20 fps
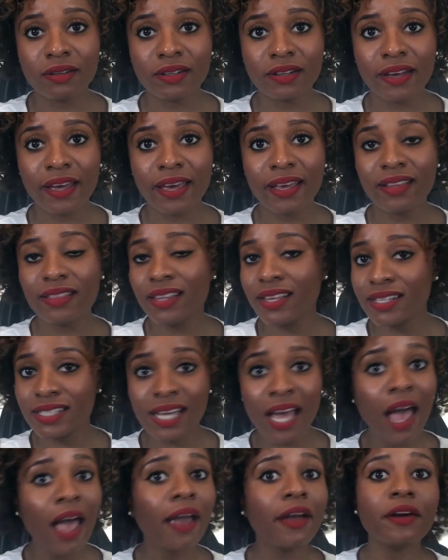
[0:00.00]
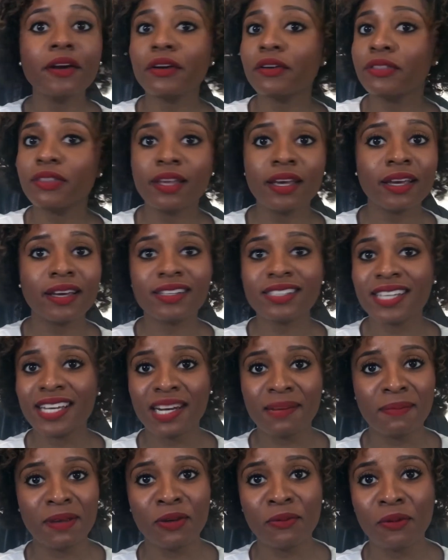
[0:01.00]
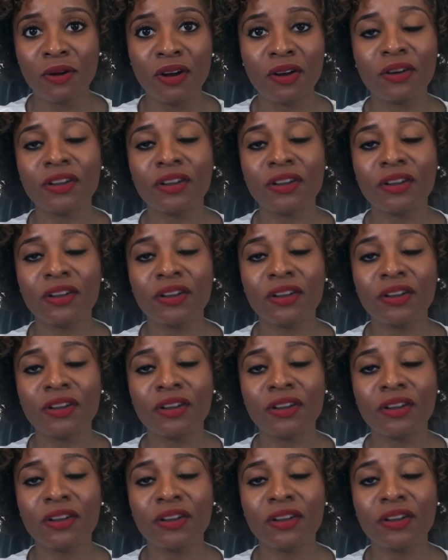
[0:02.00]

Okay, and the entire thing is going to be wrong,